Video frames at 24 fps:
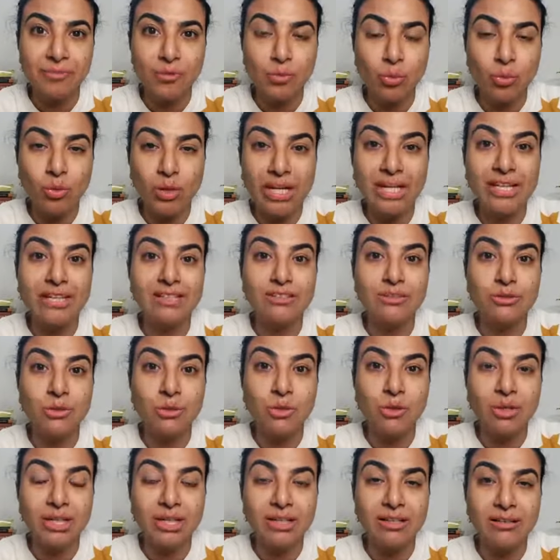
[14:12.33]
Where it's
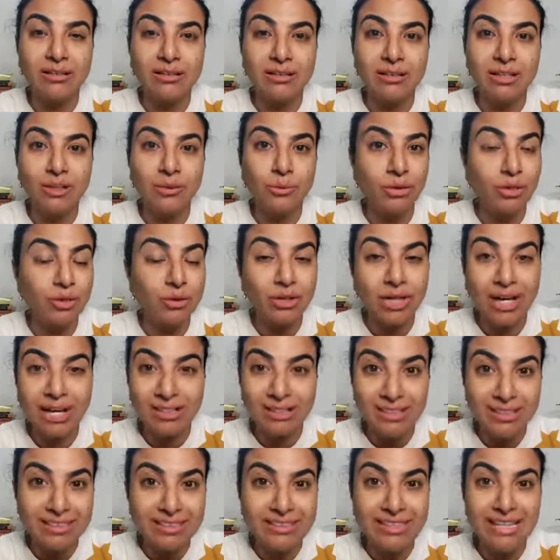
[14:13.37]
going, we don't
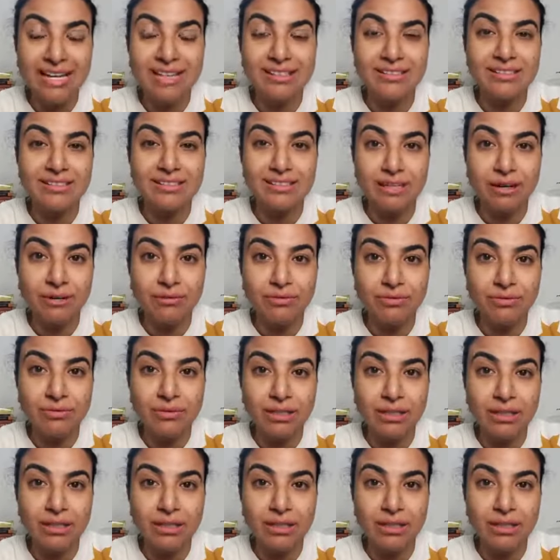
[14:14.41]
understand stuff.